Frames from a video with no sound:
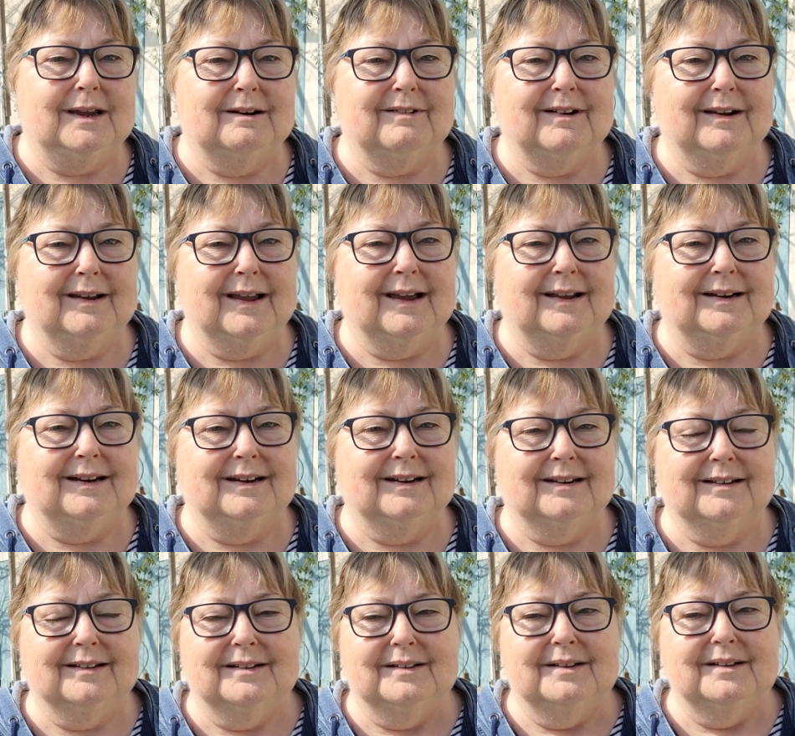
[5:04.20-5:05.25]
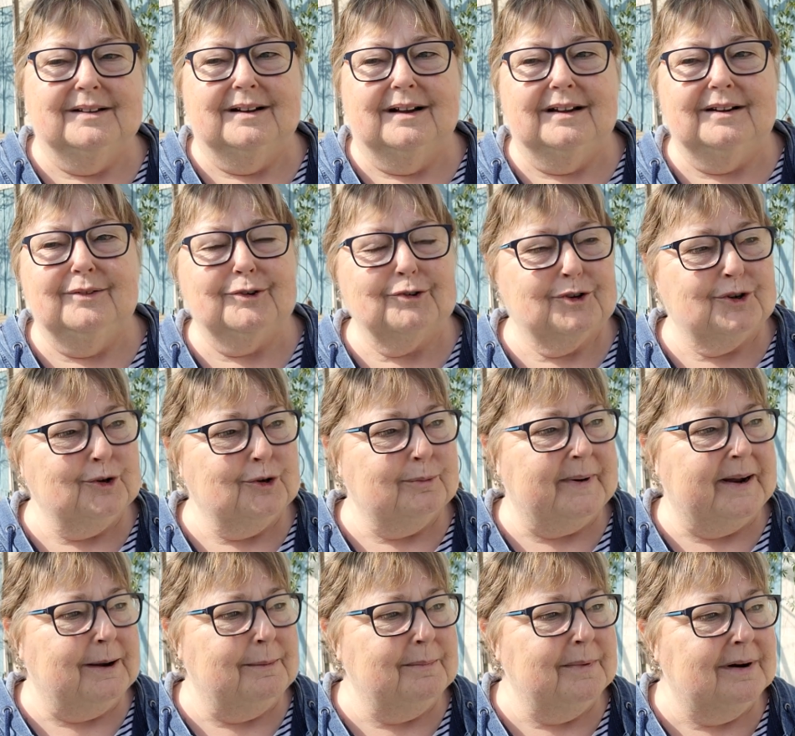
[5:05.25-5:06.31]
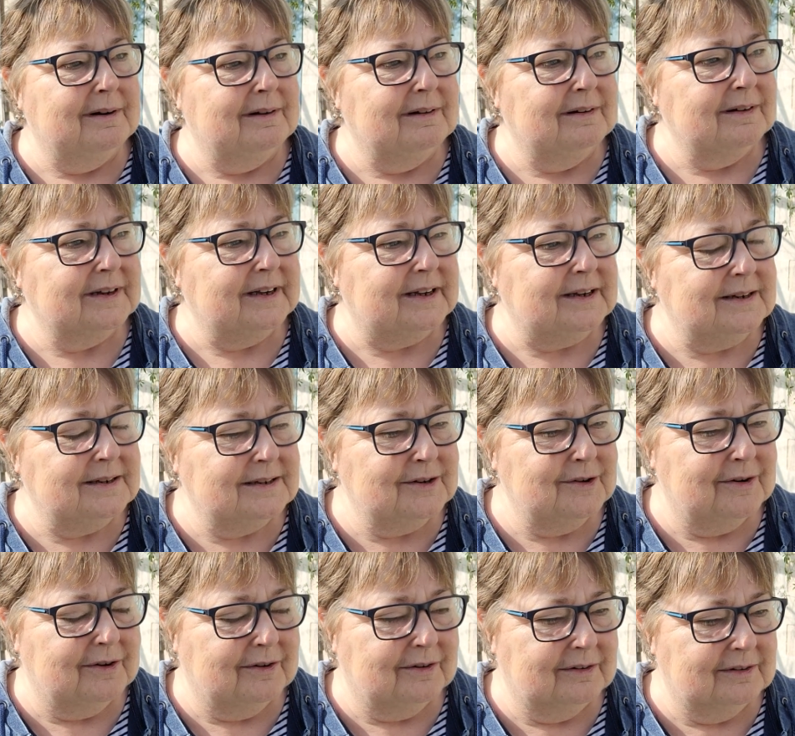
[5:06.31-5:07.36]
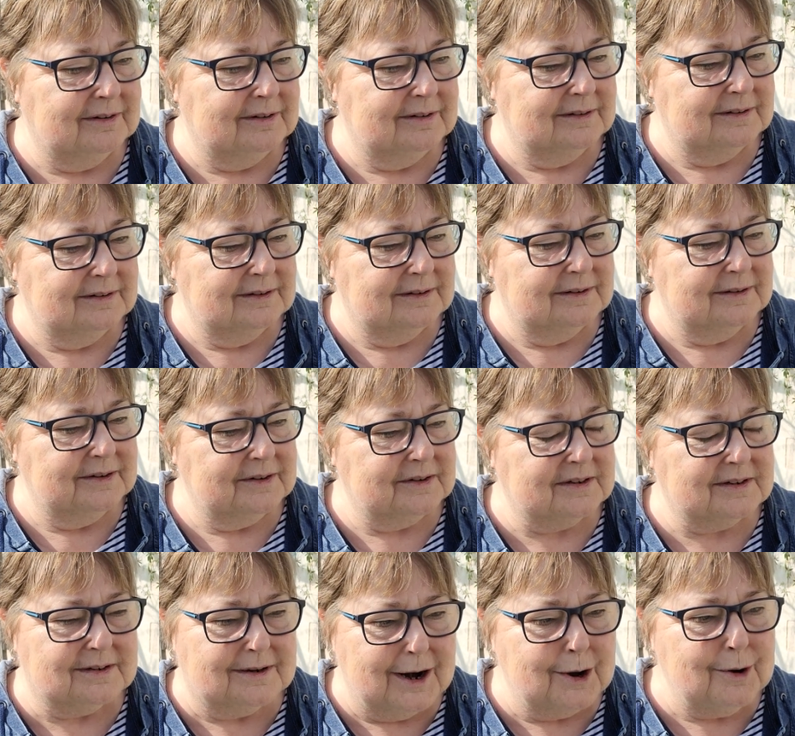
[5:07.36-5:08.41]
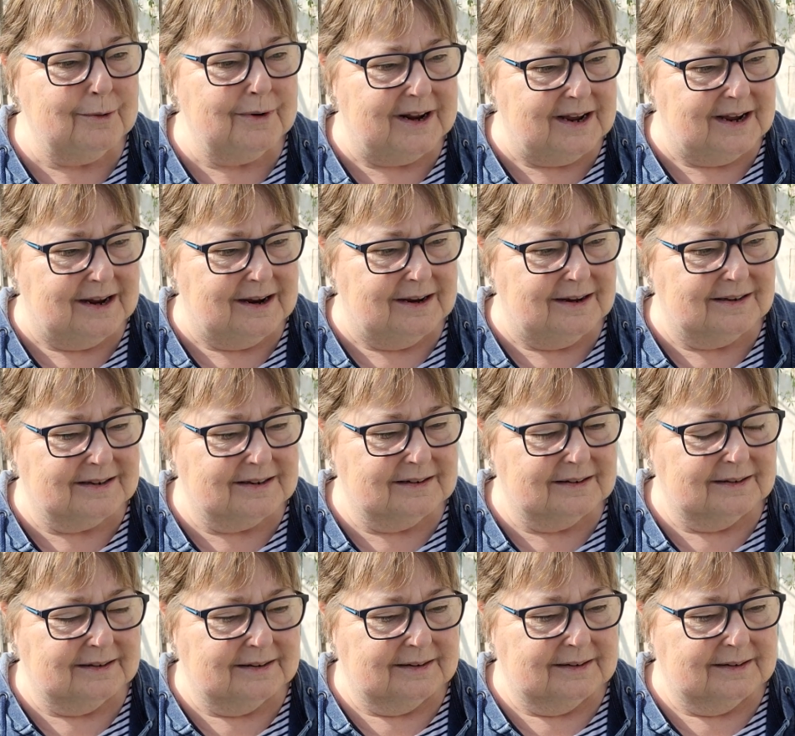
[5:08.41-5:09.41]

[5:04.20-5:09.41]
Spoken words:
it around Canada. I'm not sure about Mark. He's got slow knees.